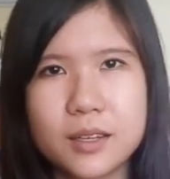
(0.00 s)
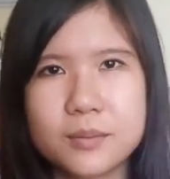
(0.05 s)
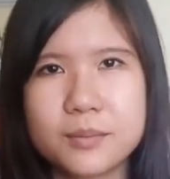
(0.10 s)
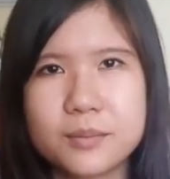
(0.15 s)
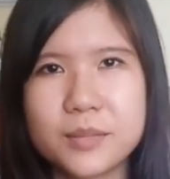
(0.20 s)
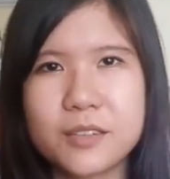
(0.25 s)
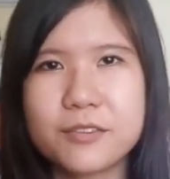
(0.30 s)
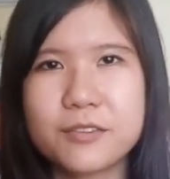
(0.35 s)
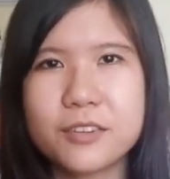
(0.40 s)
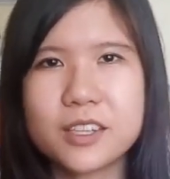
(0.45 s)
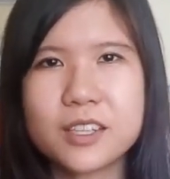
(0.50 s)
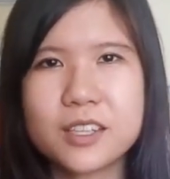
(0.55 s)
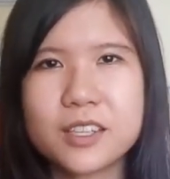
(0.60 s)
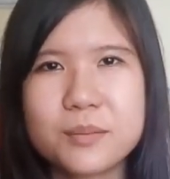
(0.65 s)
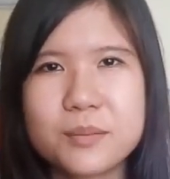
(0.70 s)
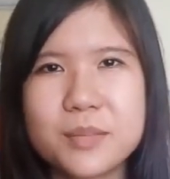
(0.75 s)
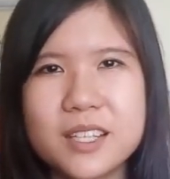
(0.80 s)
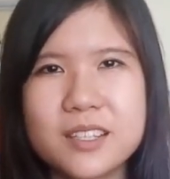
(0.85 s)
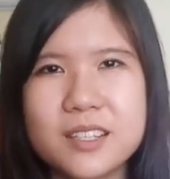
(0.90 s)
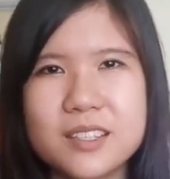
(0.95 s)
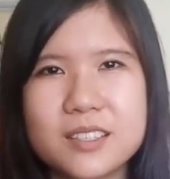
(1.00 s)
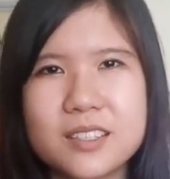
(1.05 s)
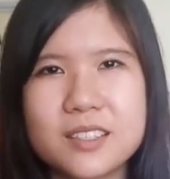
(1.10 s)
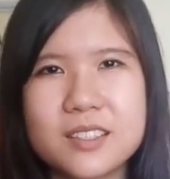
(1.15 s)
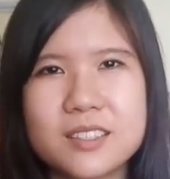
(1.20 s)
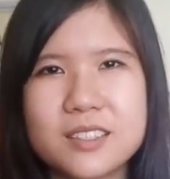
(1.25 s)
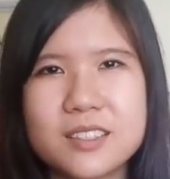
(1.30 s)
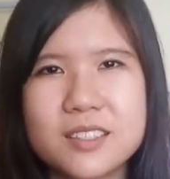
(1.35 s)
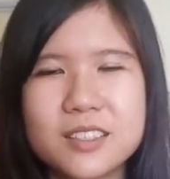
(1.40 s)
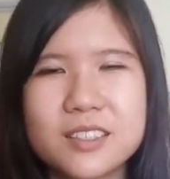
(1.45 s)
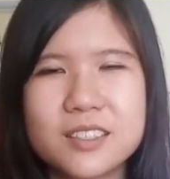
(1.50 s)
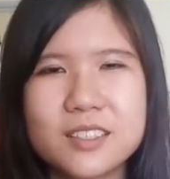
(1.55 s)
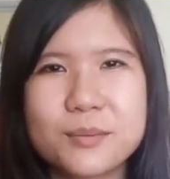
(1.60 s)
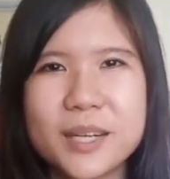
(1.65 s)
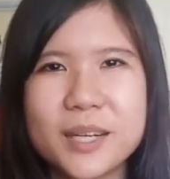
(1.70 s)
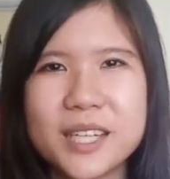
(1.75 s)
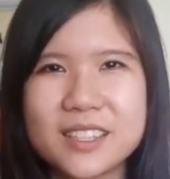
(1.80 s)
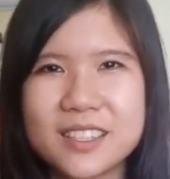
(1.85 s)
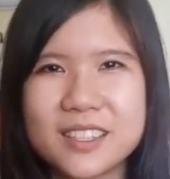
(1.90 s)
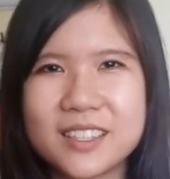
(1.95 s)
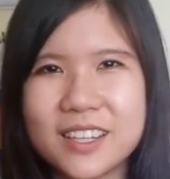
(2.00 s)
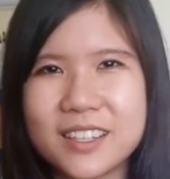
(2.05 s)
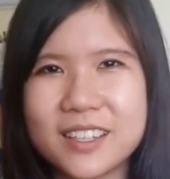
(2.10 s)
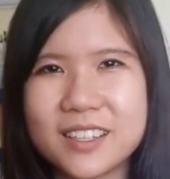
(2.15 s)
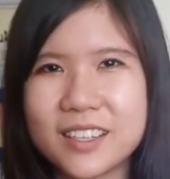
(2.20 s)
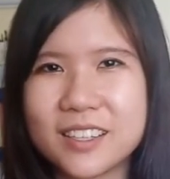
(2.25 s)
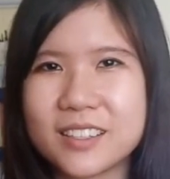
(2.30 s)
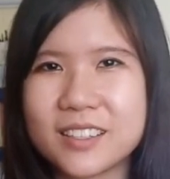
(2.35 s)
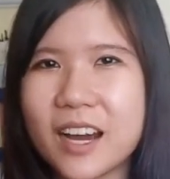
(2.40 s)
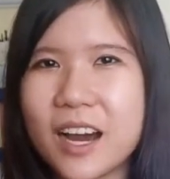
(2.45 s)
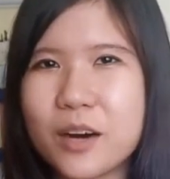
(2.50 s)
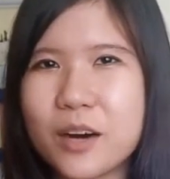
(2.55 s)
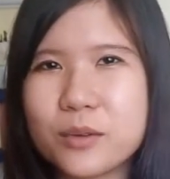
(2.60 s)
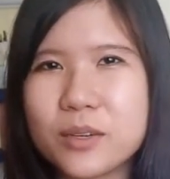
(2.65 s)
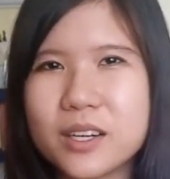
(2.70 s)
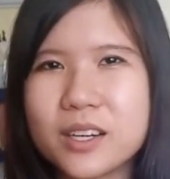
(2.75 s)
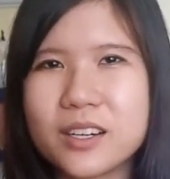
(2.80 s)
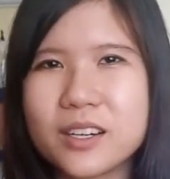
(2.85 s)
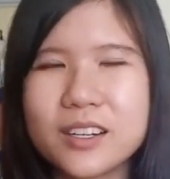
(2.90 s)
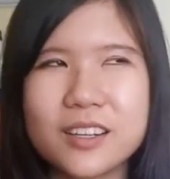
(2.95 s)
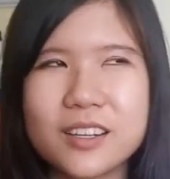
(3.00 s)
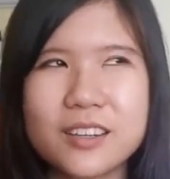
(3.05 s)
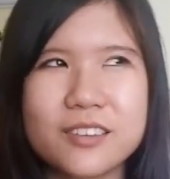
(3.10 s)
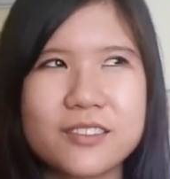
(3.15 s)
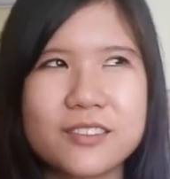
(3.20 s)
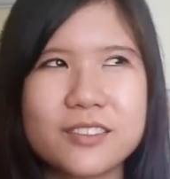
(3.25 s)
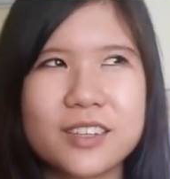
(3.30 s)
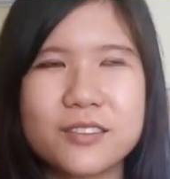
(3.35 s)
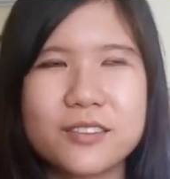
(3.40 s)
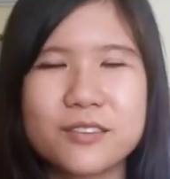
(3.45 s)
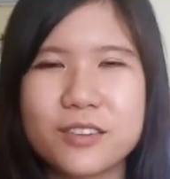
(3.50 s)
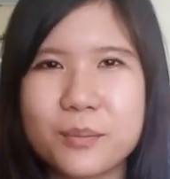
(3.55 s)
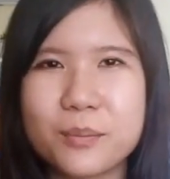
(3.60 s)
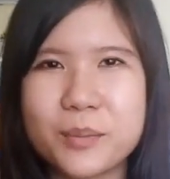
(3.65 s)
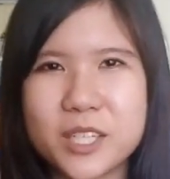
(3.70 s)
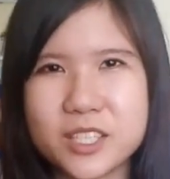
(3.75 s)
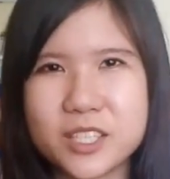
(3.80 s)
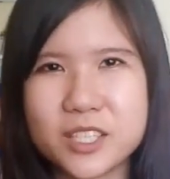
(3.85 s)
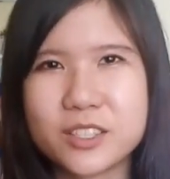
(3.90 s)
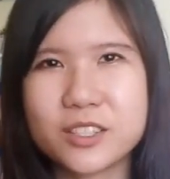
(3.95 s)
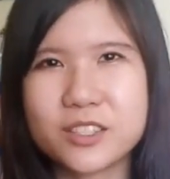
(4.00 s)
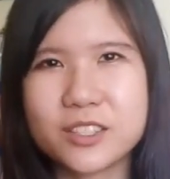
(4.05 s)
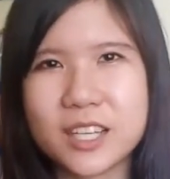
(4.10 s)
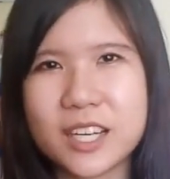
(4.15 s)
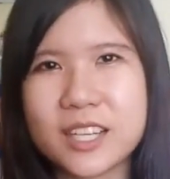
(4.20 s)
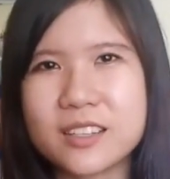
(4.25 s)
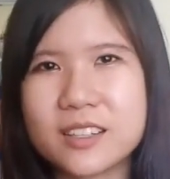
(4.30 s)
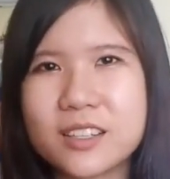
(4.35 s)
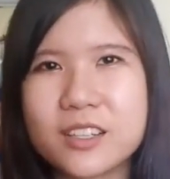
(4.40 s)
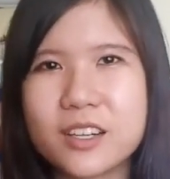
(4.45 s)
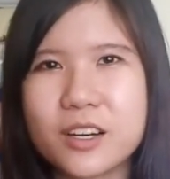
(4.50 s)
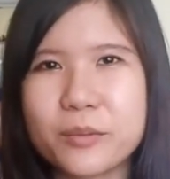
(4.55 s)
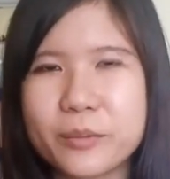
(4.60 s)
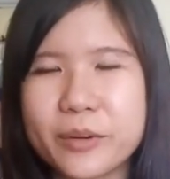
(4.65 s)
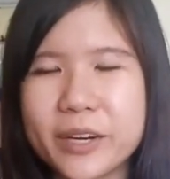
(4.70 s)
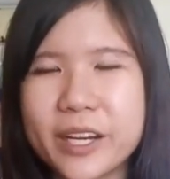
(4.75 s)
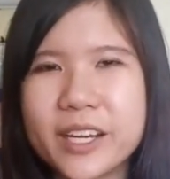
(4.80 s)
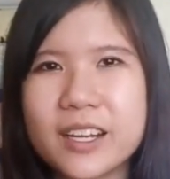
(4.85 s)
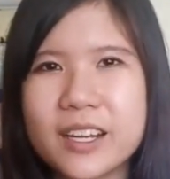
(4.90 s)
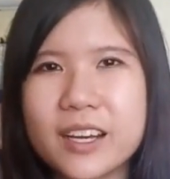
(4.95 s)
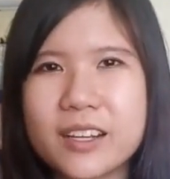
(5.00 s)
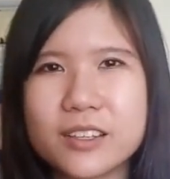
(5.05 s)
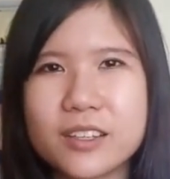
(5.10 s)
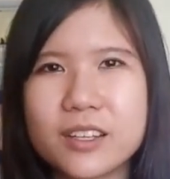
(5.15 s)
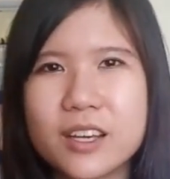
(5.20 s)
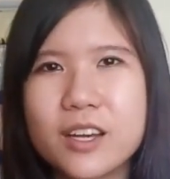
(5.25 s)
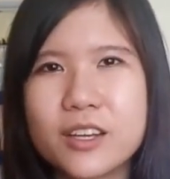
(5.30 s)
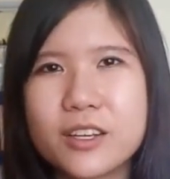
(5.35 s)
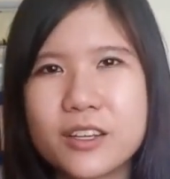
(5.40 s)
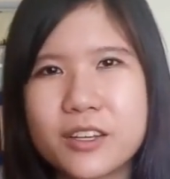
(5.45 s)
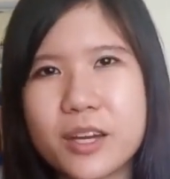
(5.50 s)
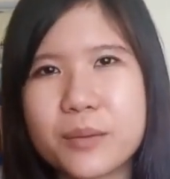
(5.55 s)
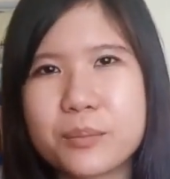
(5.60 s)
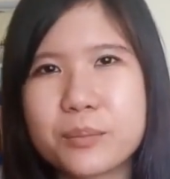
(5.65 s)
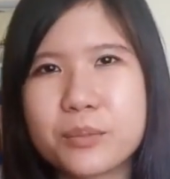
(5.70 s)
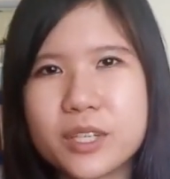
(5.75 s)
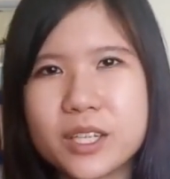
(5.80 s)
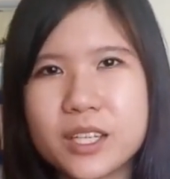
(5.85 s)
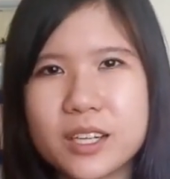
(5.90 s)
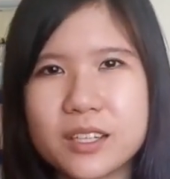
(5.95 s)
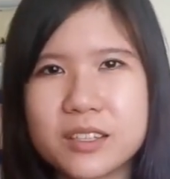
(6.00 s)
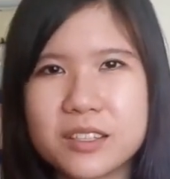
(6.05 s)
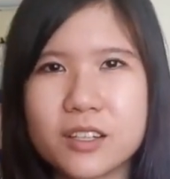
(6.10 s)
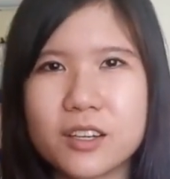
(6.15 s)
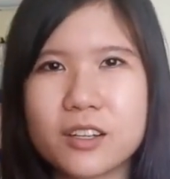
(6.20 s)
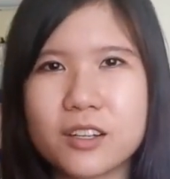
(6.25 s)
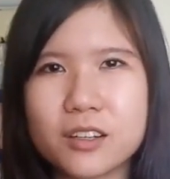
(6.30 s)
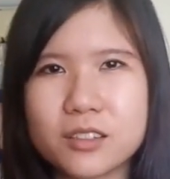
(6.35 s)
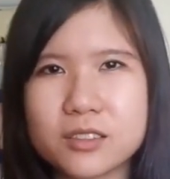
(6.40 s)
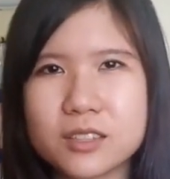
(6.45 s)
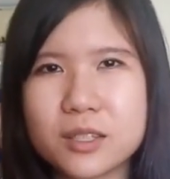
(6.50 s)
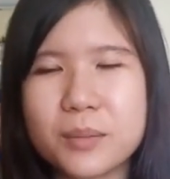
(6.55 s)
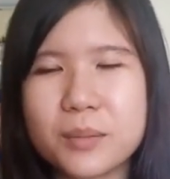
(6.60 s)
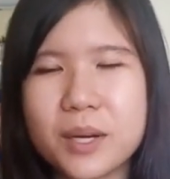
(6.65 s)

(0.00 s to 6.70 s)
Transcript: But 40 minutes is still better than an hour if the information could enter your brain and you can put it under your long-term